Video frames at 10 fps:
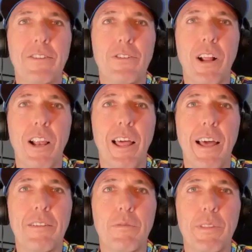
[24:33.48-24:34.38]
to
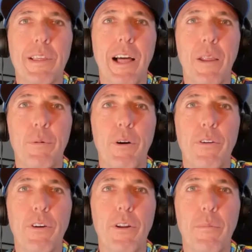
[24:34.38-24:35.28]
clad with
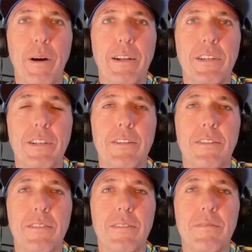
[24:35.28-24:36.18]
Colorbond on a budget.
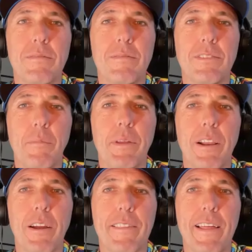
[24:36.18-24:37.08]
Something
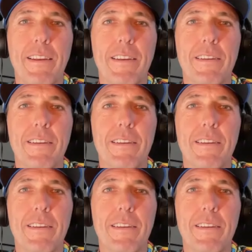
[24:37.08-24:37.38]
like that.